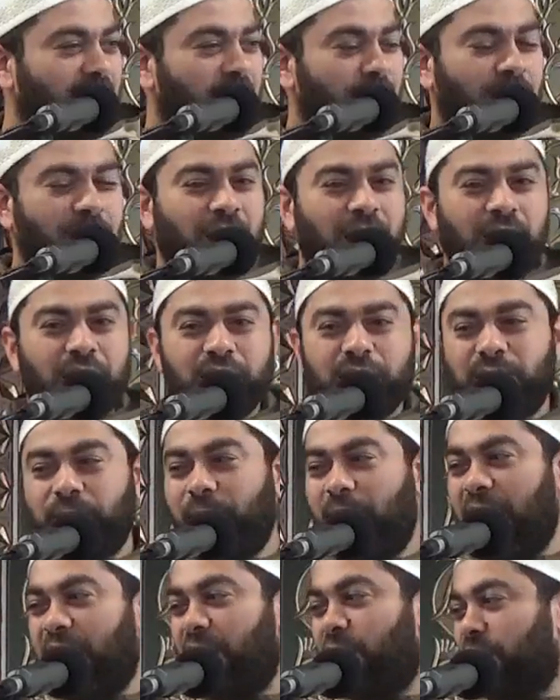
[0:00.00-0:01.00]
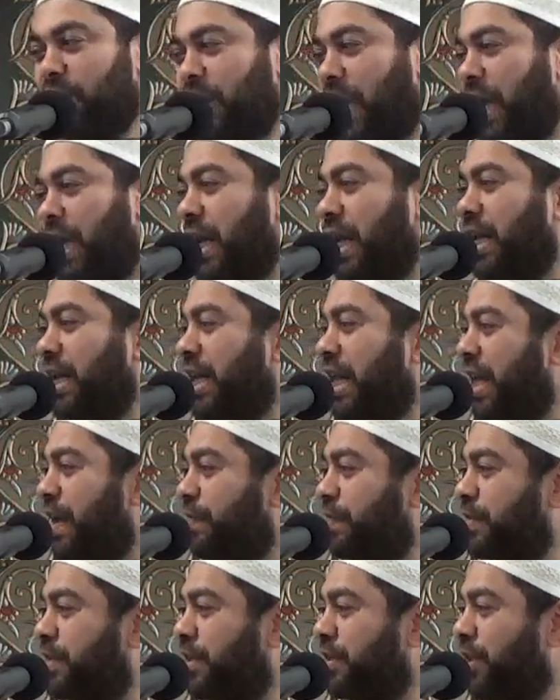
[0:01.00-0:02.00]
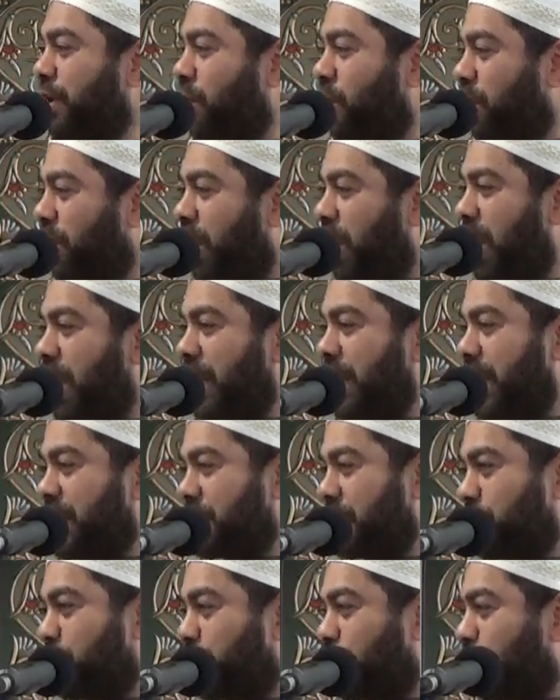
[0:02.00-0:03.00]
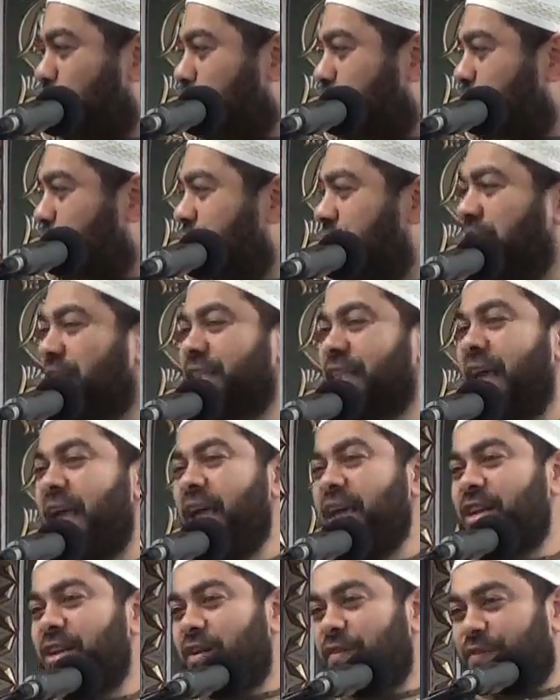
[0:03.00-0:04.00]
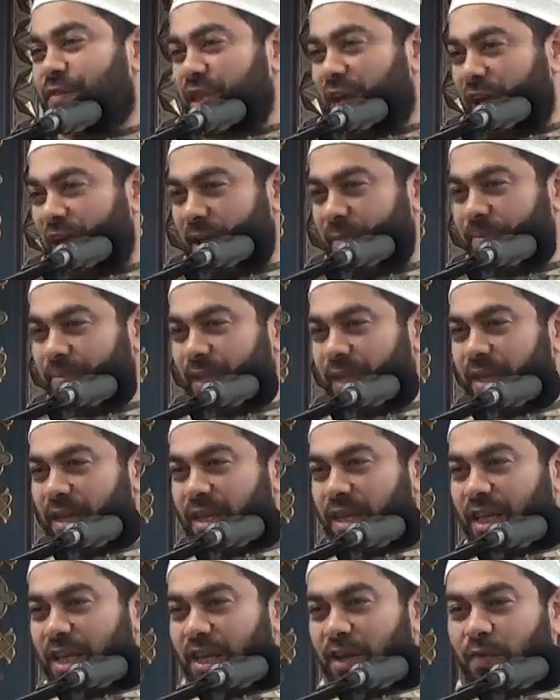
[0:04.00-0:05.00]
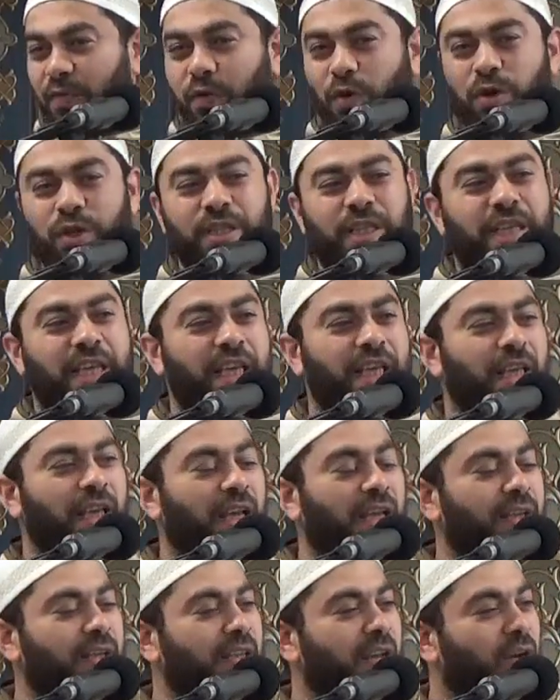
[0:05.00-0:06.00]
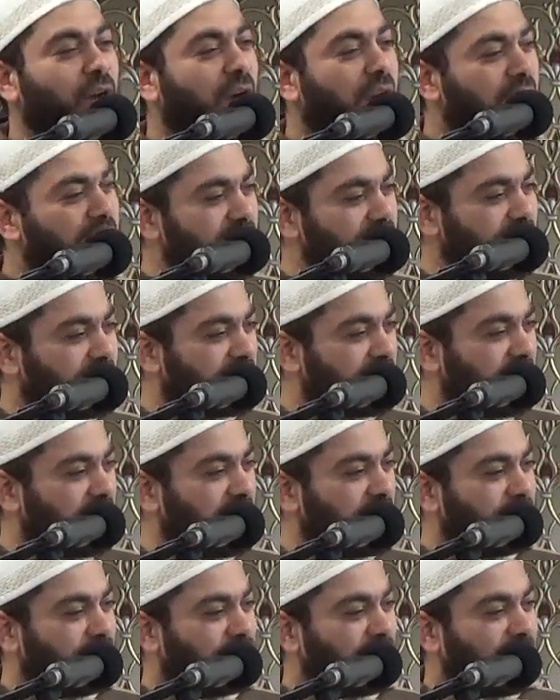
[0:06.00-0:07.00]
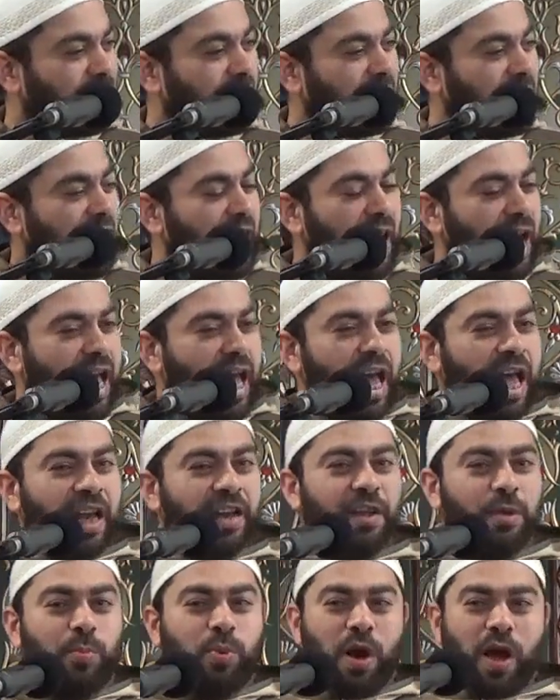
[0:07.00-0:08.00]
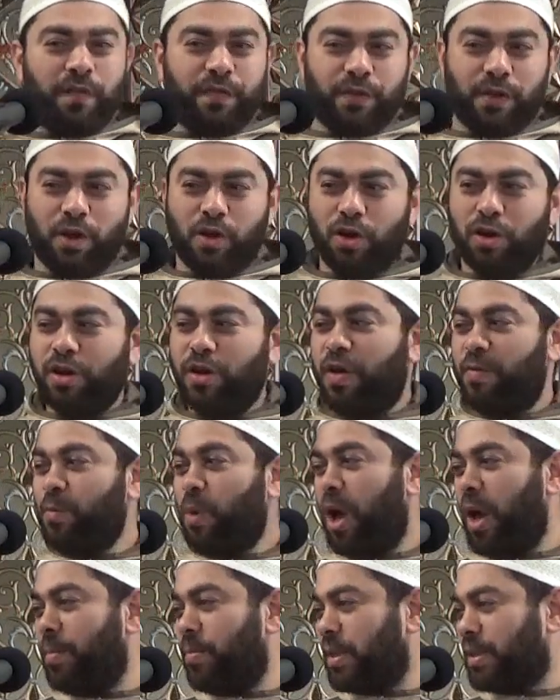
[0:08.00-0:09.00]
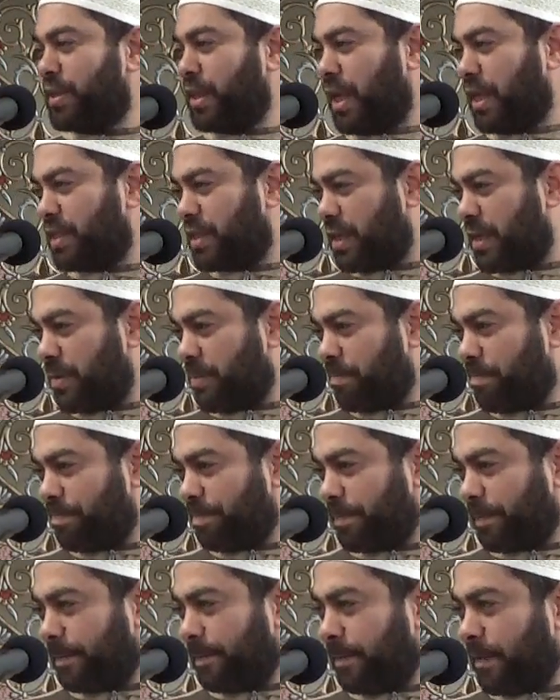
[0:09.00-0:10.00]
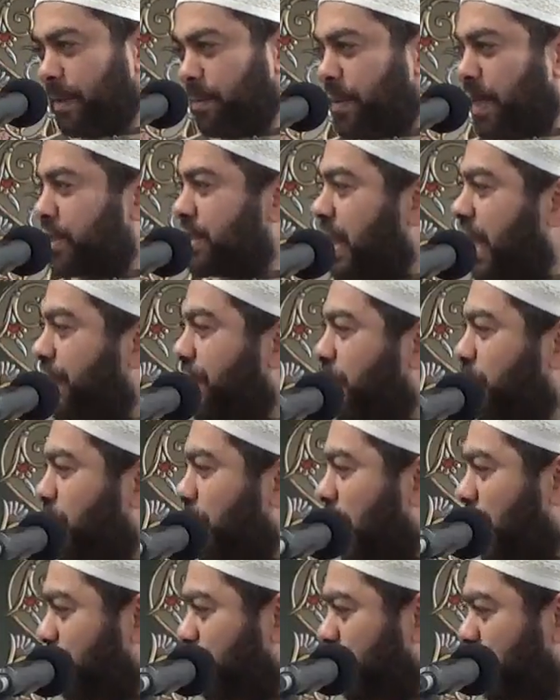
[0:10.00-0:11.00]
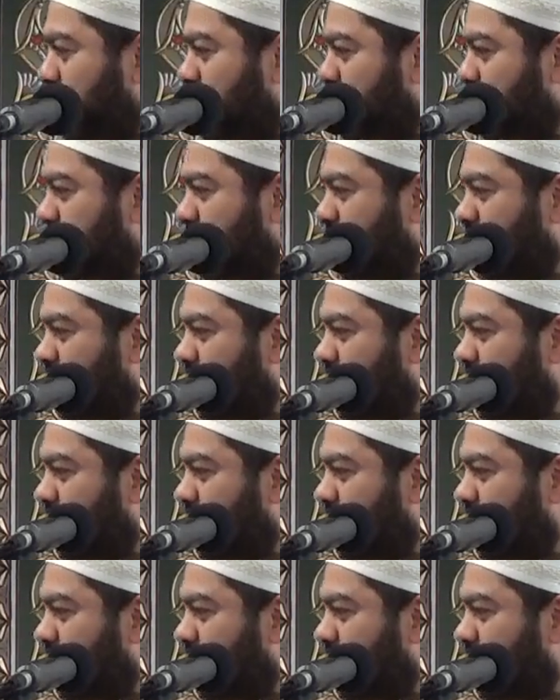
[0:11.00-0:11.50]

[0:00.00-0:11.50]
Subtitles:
But Allah subhanahu wa ta'ala left the Quran as a proof till the end of time for the honesty and the prophethood of Muhammad sallallahu alaihi wasallam. Plus other prophets,